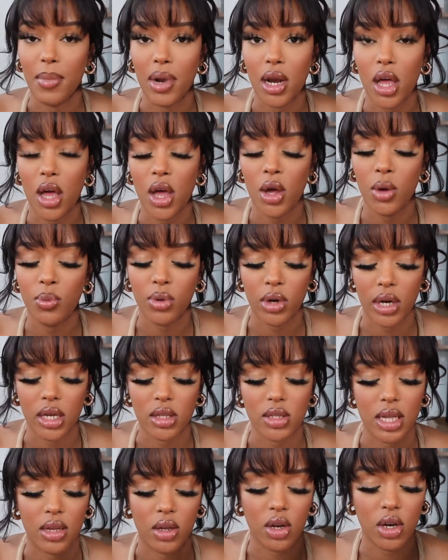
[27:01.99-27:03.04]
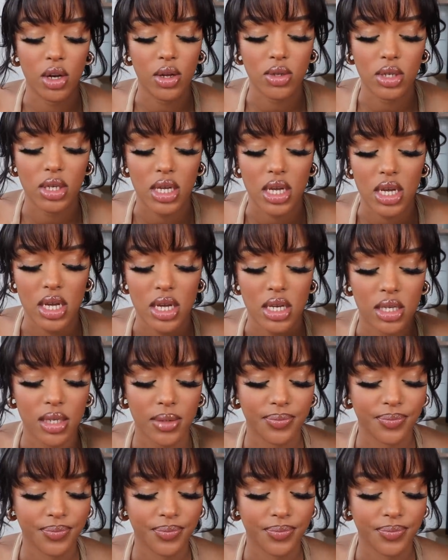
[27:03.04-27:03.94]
below. Products included.